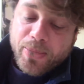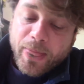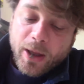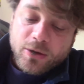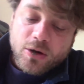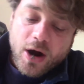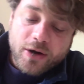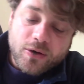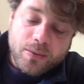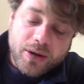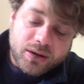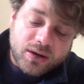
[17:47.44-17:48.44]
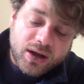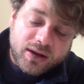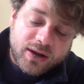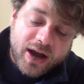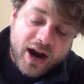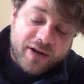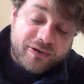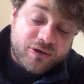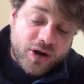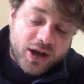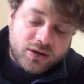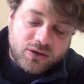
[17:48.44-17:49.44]
the argument that they are
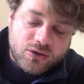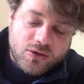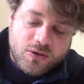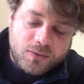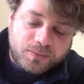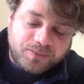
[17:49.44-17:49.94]
afraid to